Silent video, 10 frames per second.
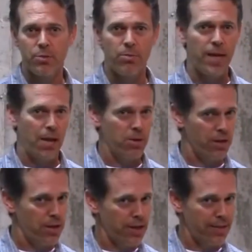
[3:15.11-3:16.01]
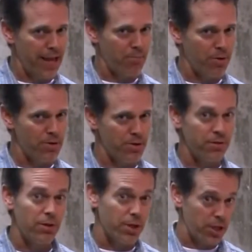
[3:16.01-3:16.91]
will be able to look at that
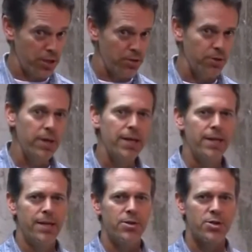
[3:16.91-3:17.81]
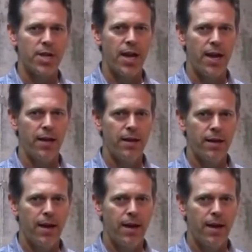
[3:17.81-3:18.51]
person, look at you, and say,